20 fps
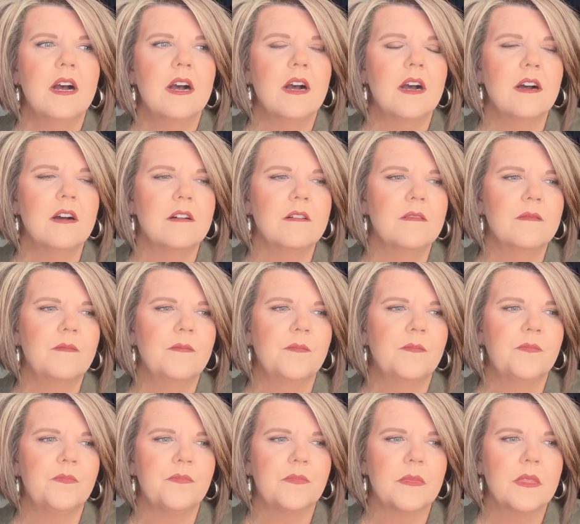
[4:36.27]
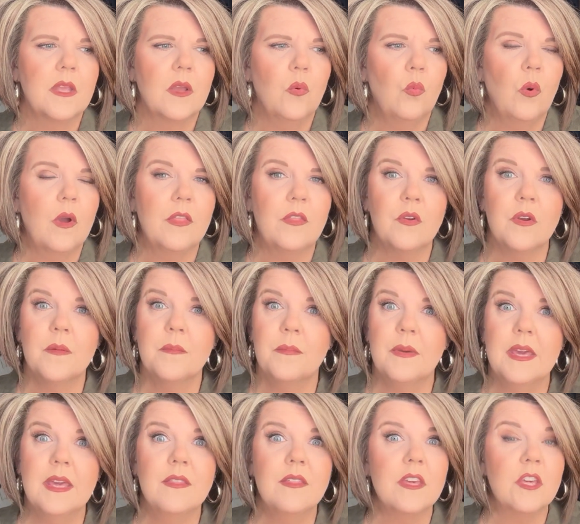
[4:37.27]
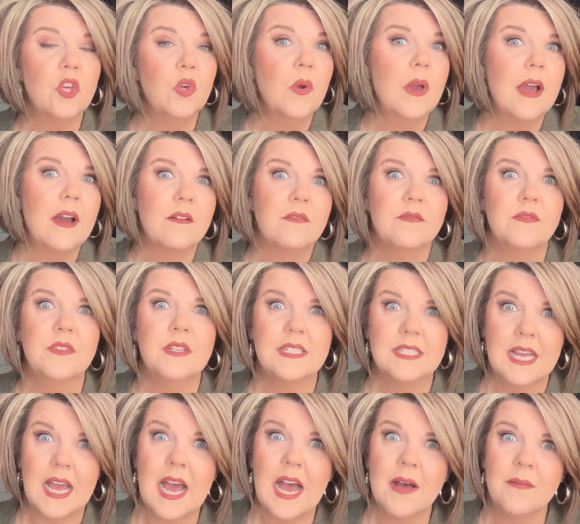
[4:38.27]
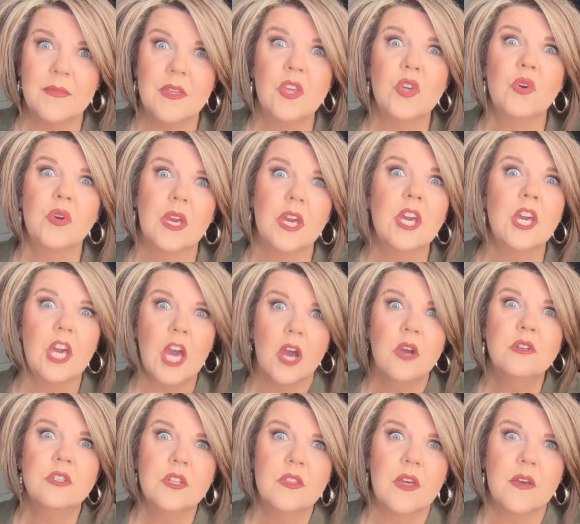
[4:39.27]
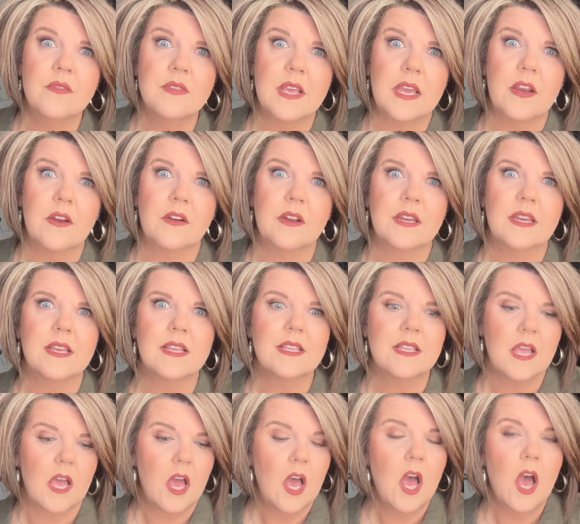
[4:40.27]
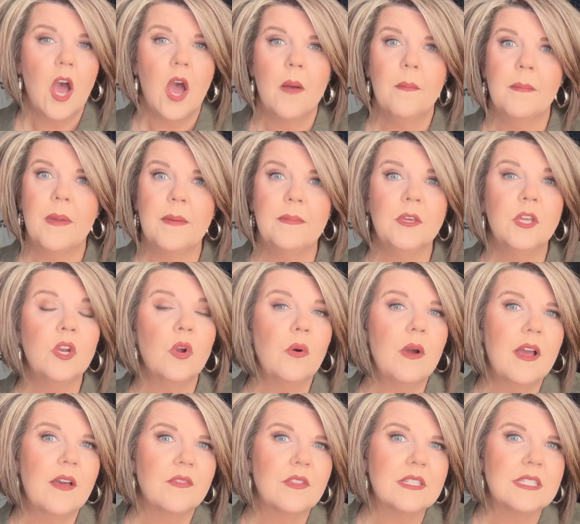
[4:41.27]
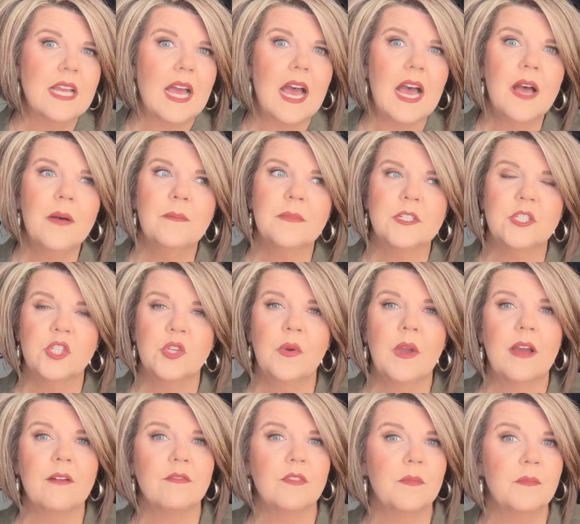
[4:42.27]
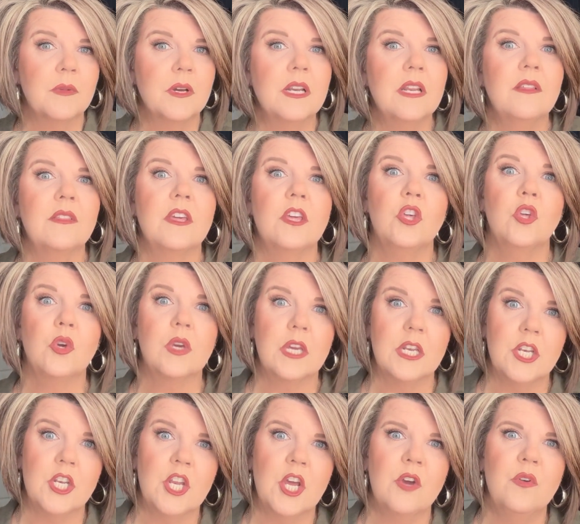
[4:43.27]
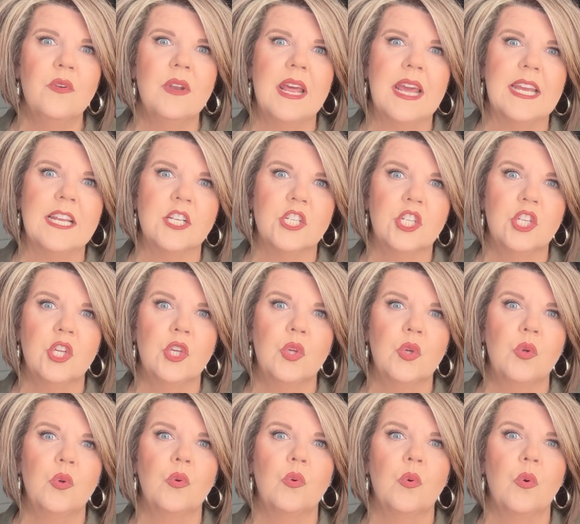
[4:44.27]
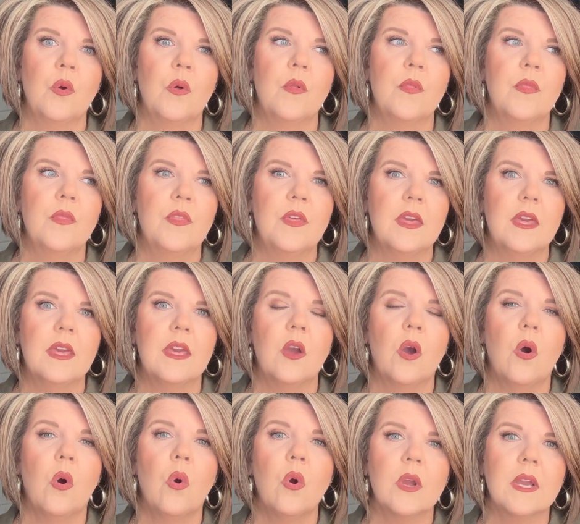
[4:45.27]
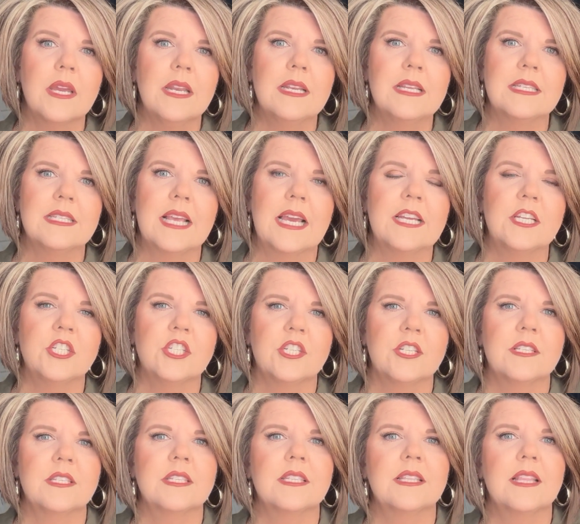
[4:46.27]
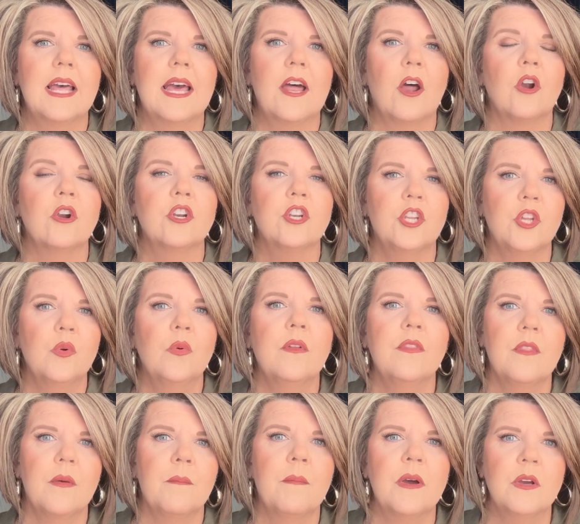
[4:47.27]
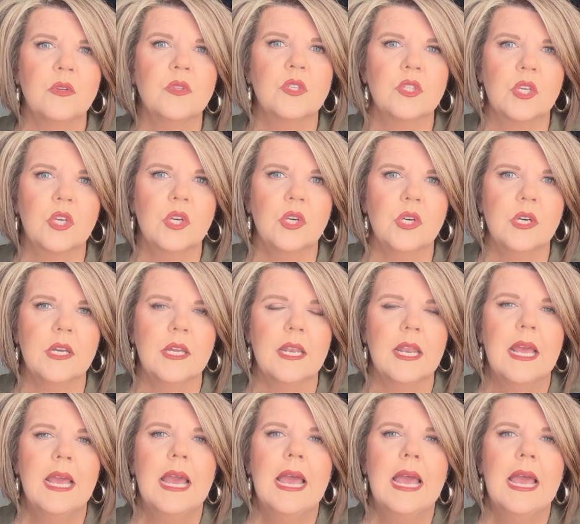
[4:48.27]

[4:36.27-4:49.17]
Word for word: um, whether it be that you have the time that you can go to those areas maybe you don't have the time but you have the money that you can donate to the organizations that are doing the most good